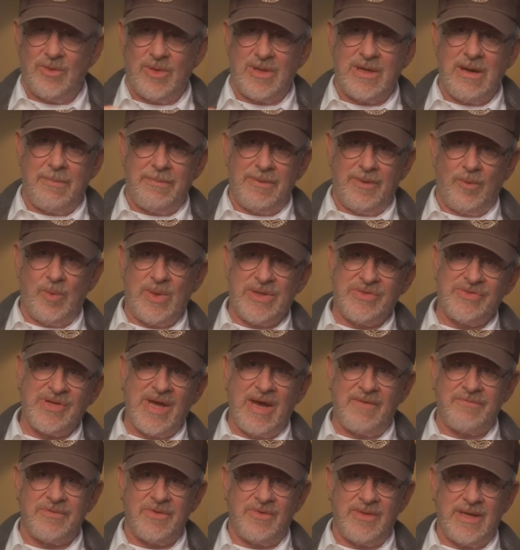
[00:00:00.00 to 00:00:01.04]
a couple of weeks
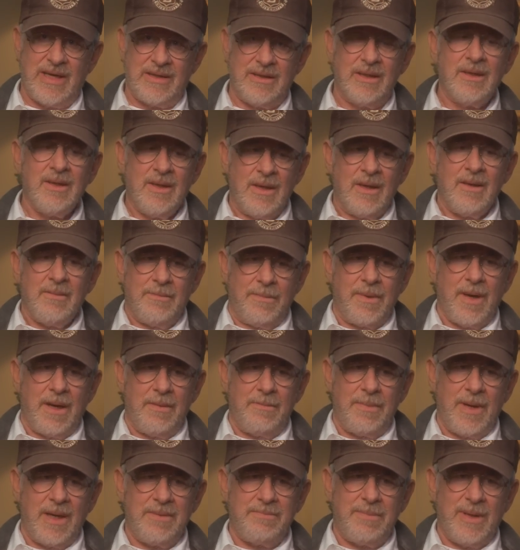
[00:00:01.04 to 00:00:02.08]
after that.
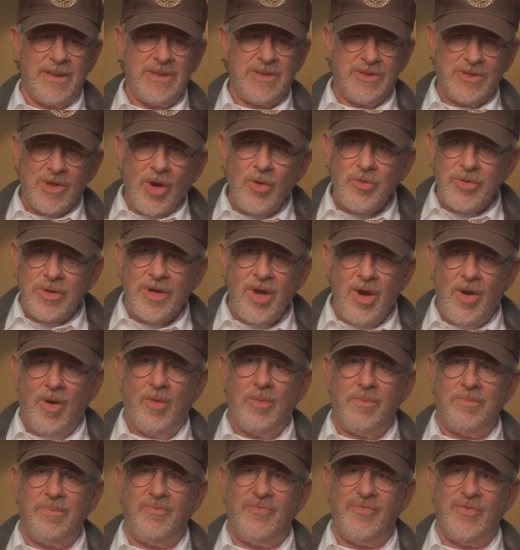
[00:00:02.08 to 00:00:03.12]
But you don't
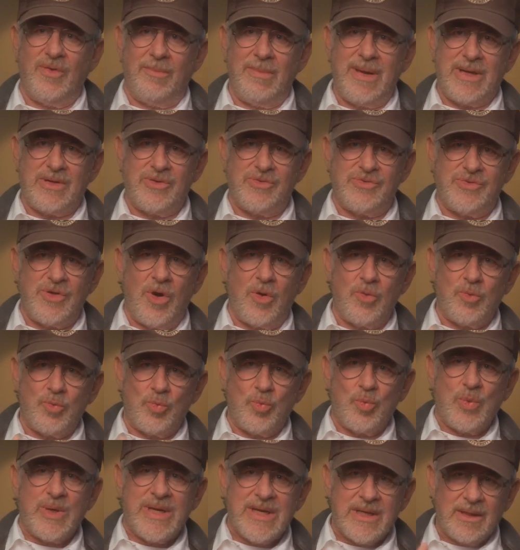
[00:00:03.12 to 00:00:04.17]
know. Filmmakers don't
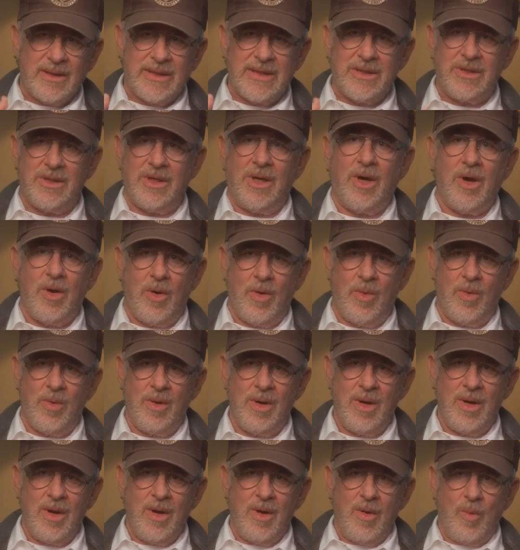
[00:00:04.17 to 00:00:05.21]
really know
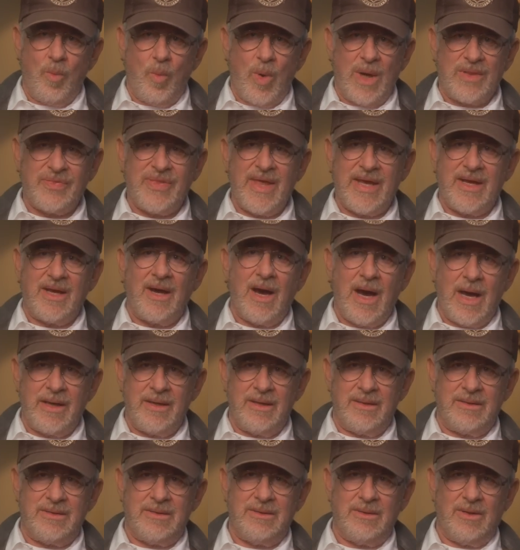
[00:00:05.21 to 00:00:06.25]
what they
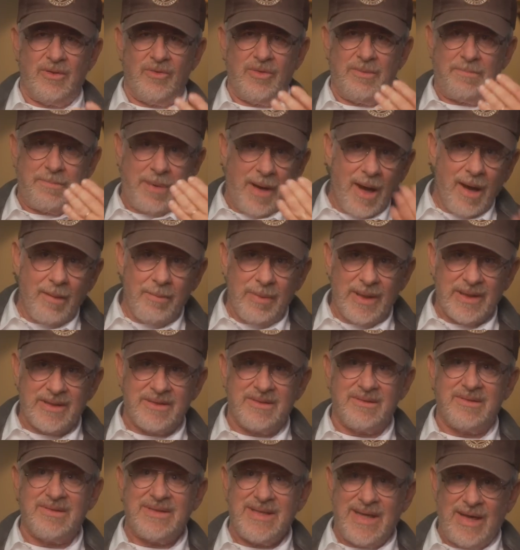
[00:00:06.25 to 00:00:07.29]
got until the public
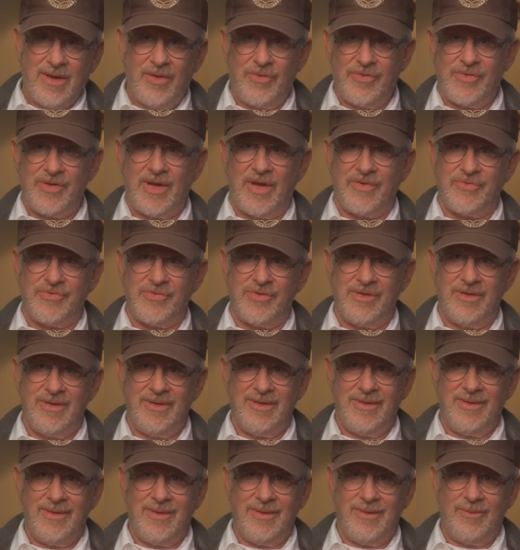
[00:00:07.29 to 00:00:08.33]
tells us
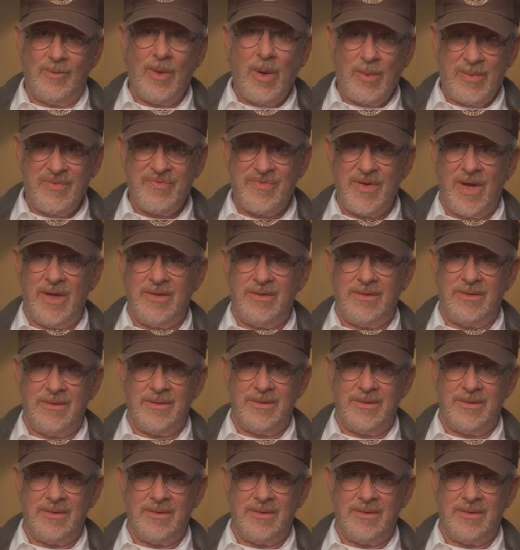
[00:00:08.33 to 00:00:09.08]
what we've done.